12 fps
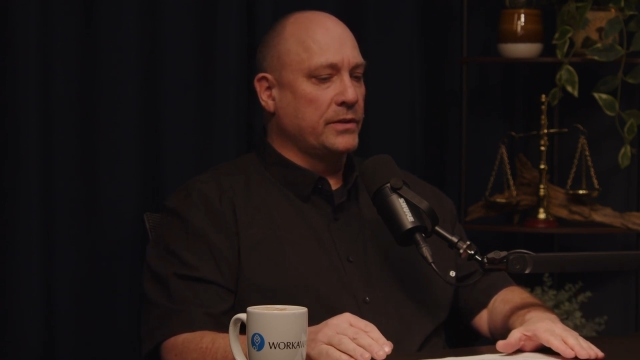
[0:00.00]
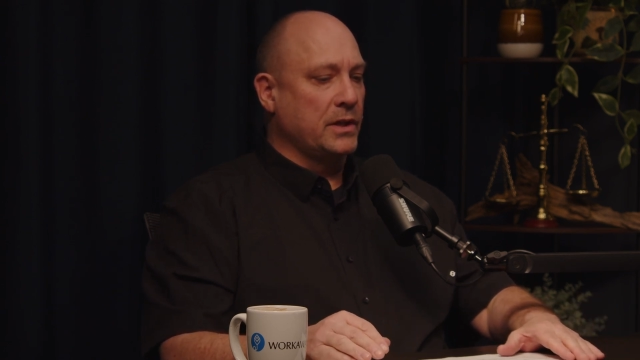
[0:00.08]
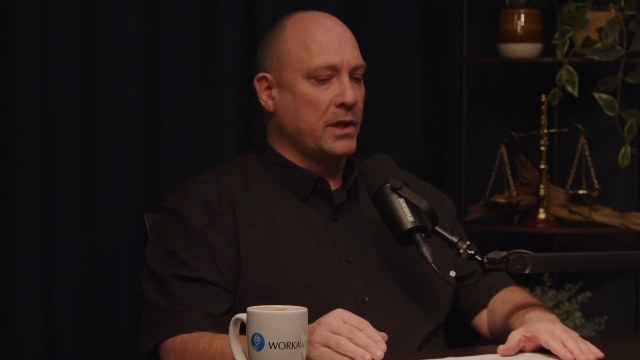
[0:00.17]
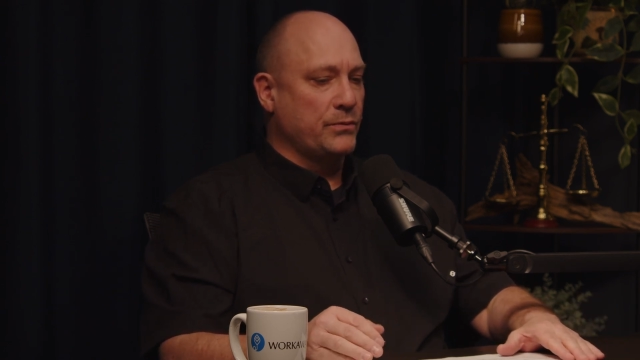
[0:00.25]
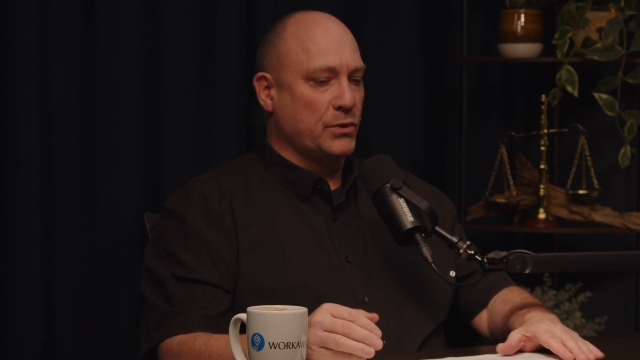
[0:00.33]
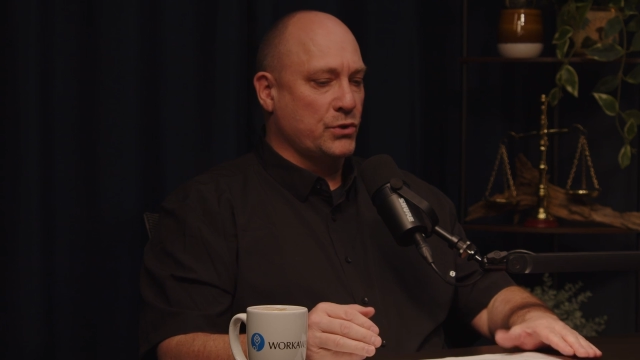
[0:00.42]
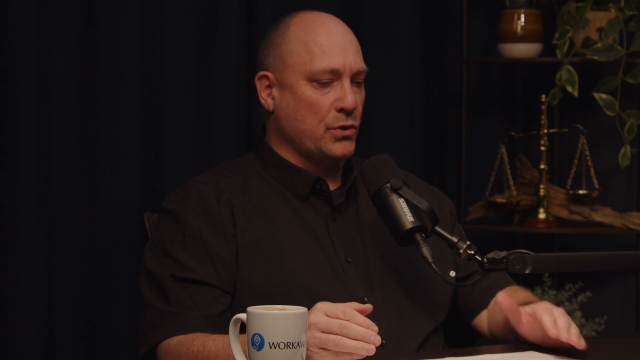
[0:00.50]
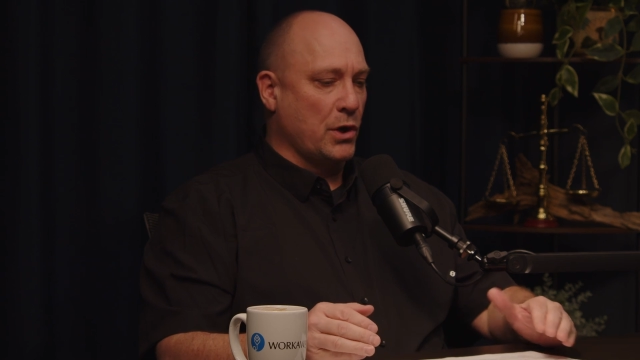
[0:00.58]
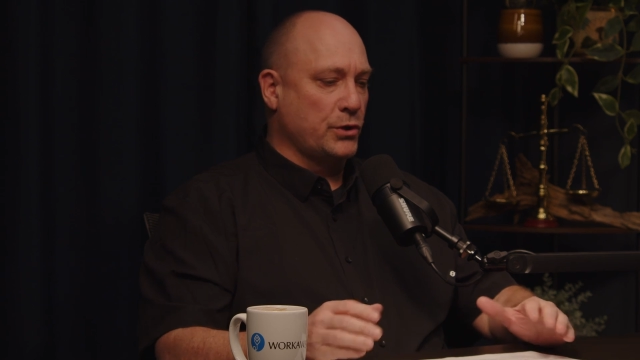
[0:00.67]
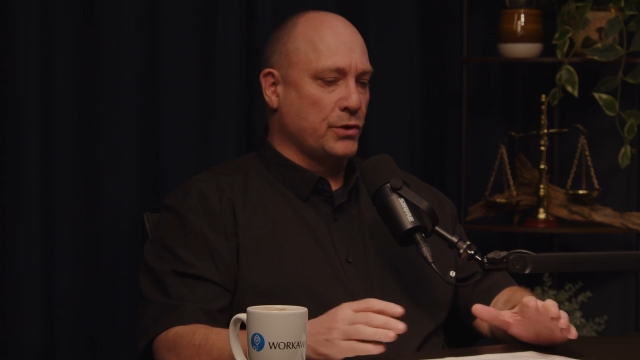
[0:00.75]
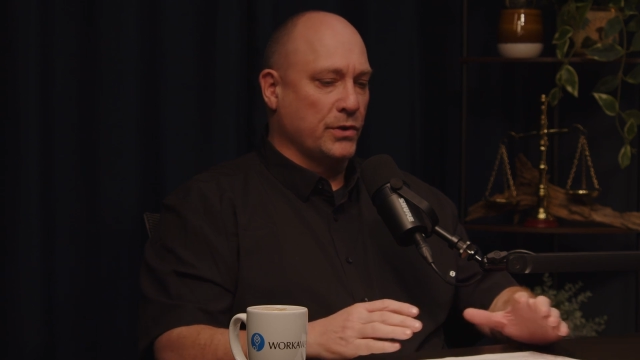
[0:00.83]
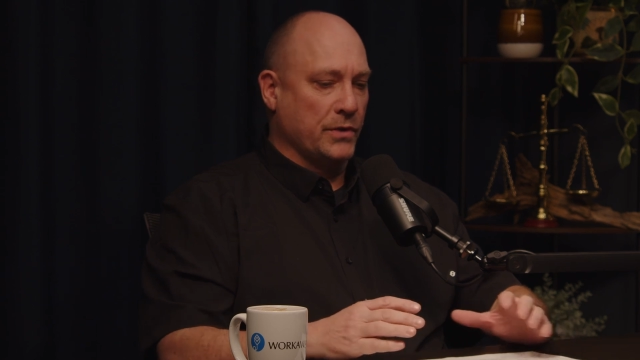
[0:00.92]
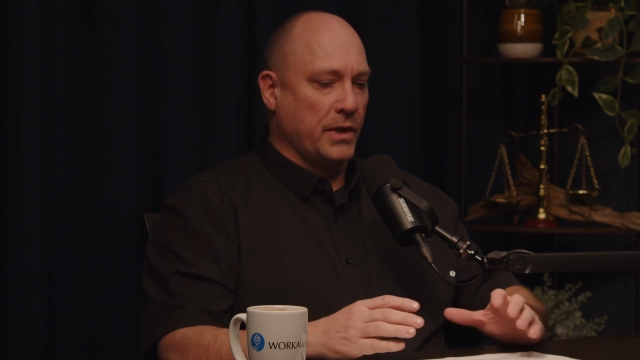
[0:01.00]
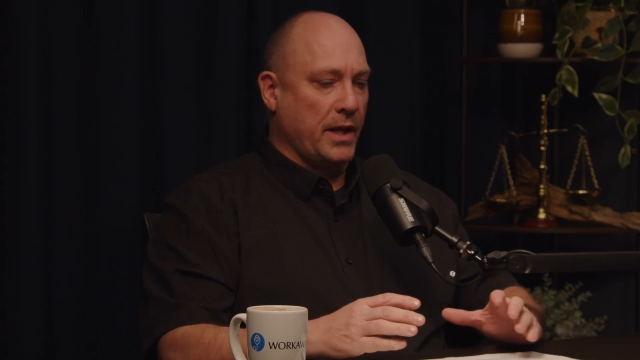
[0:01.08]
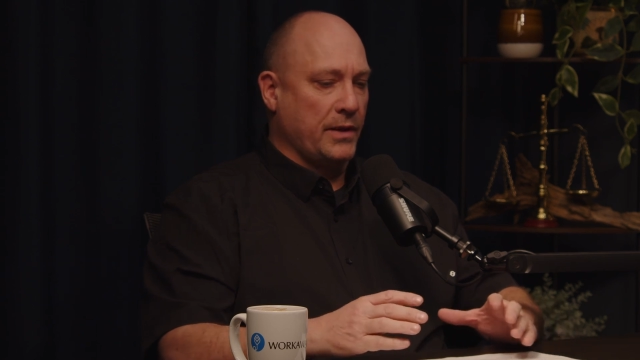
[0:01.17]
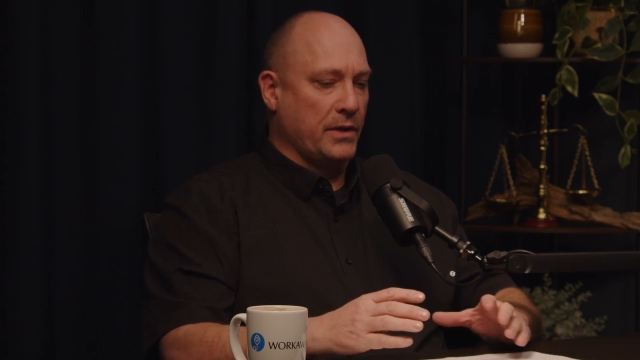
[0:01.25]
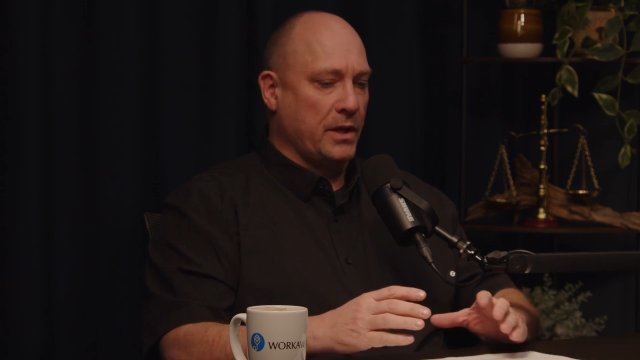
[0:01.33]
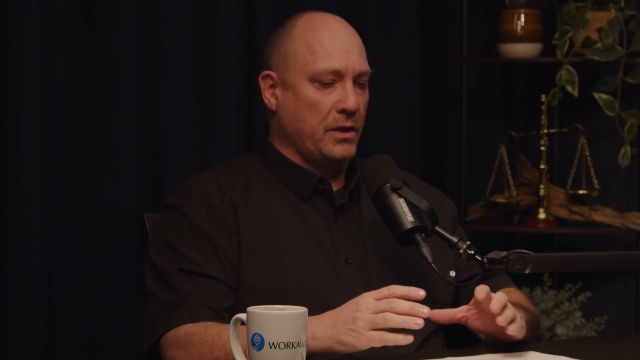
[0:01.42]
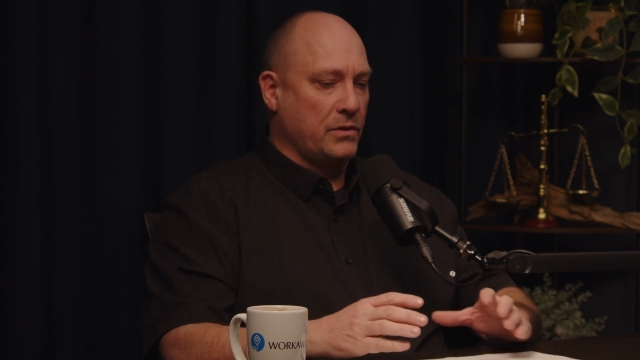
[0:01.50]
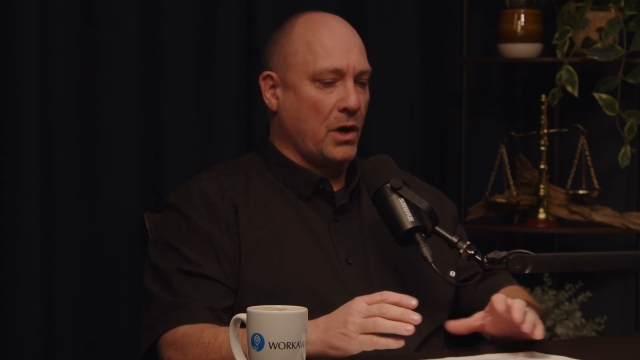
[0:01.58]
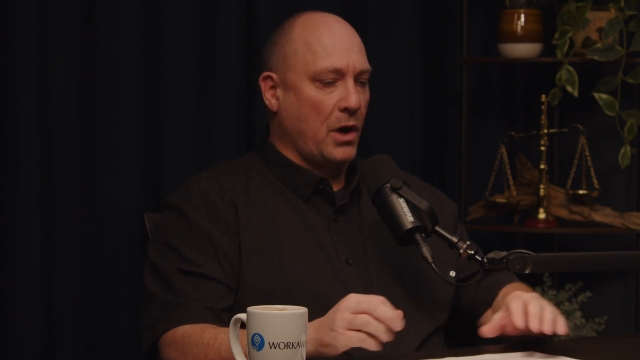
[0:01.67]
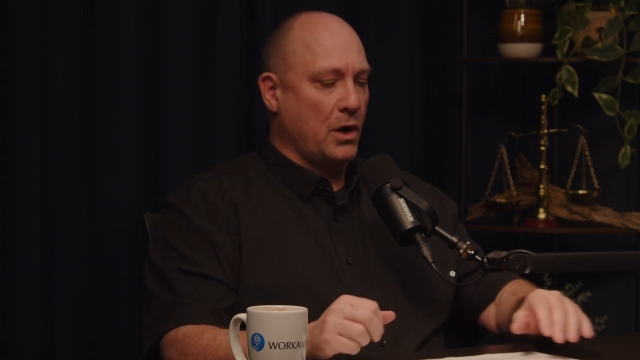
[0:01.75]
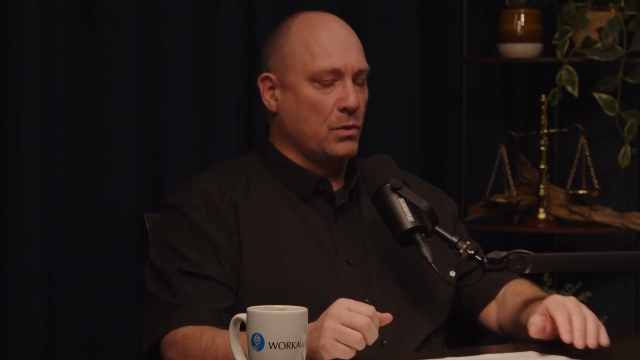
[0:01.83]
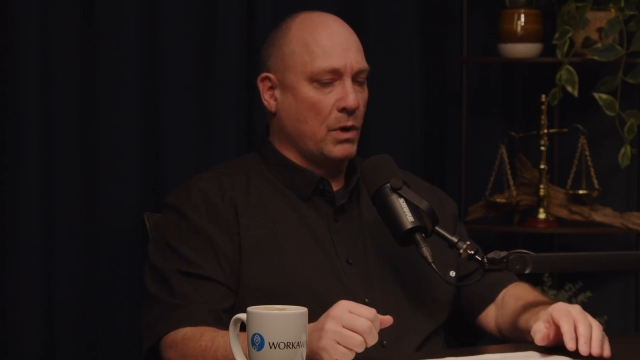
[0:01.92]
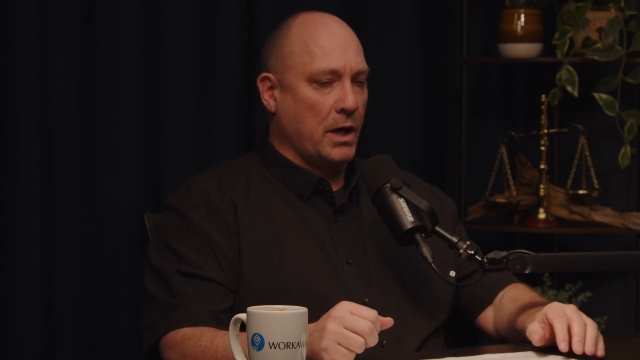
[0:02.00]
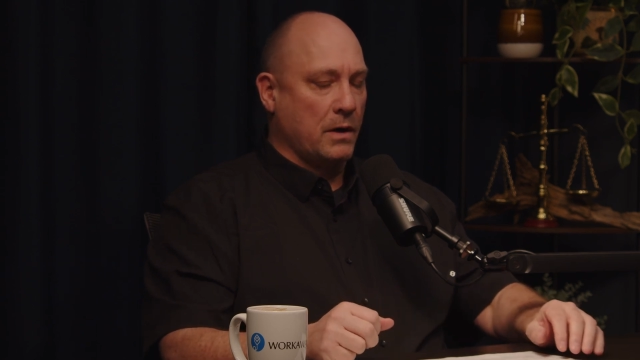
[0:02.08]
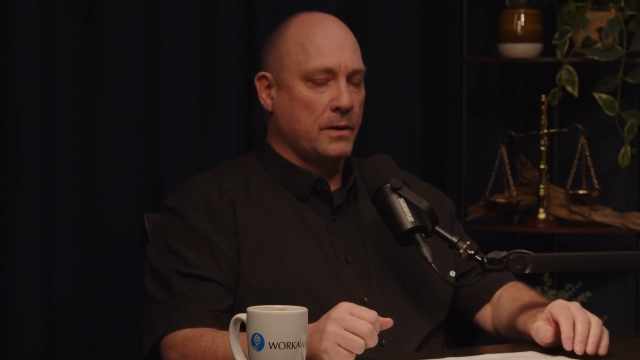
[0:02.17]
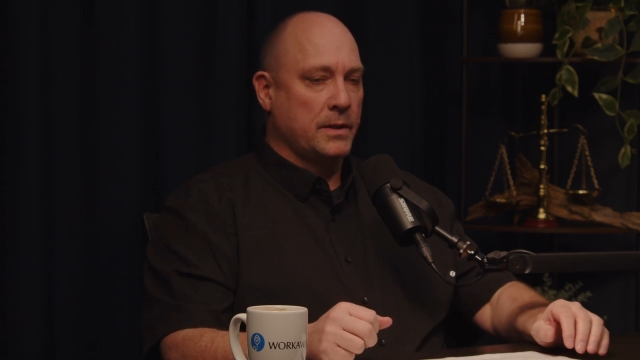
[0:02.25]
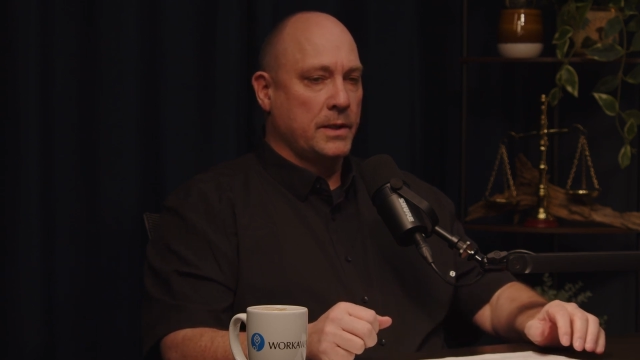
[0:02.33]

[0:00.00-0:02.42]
the infrastructure and the hardware,